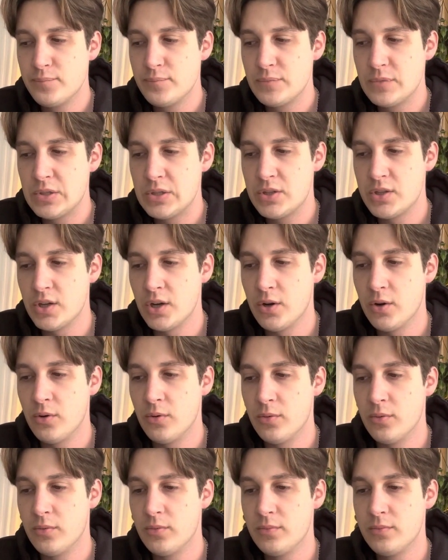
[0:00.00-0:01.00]

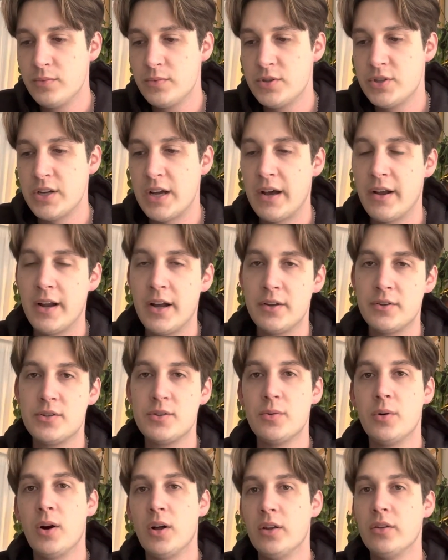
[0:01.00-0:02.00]
So shout out
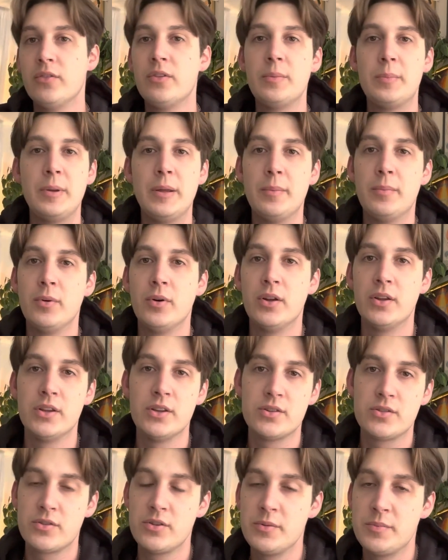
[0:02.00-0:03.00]
to all of the people in
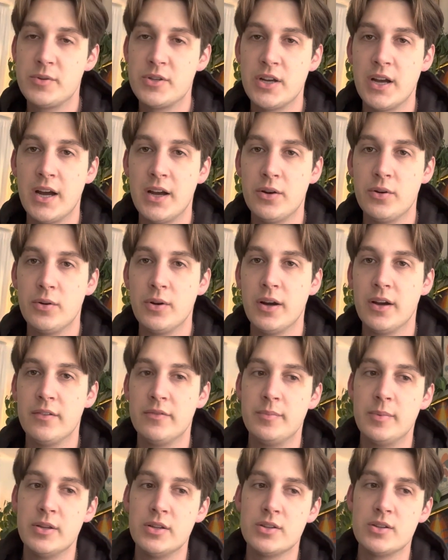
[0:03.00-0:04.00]
this group chat who have
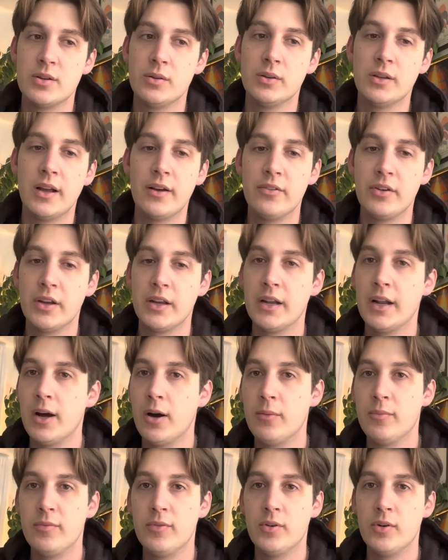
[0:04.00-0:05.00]
been so loving and
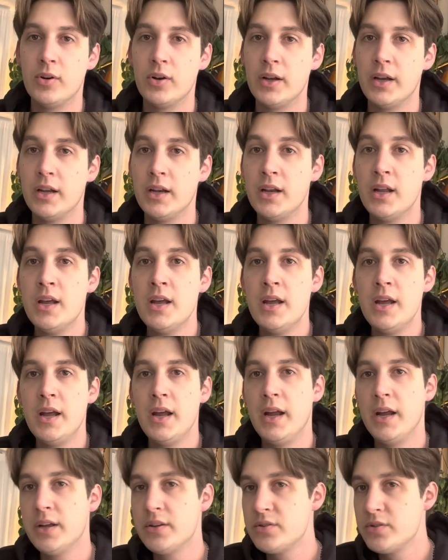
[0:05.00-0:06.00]
helpful and
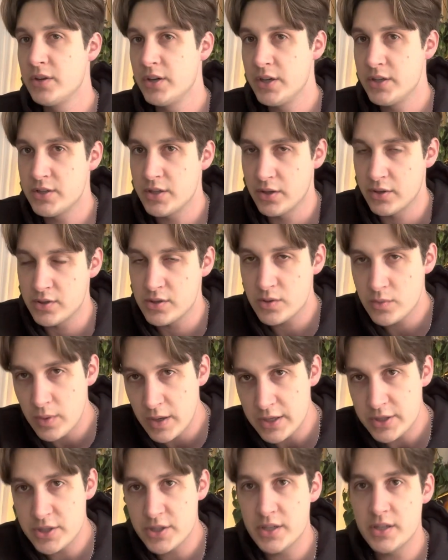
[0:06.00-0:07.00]
answering each other's
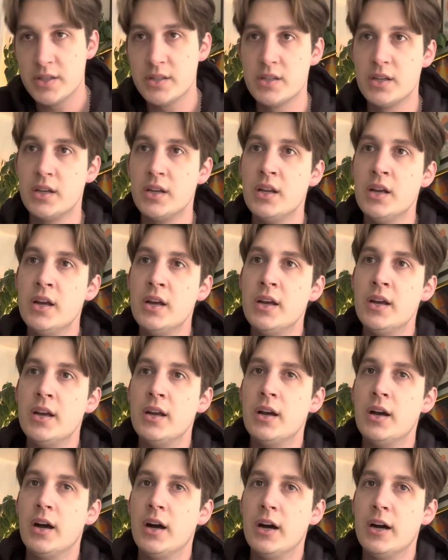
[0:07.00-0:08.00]
questions and
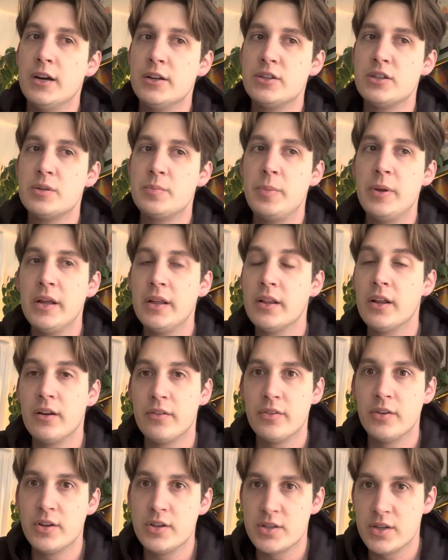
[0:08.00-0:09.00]
just being there
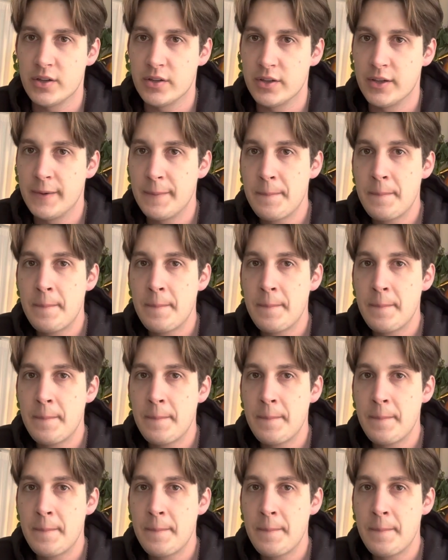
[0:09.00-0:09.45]
for each other.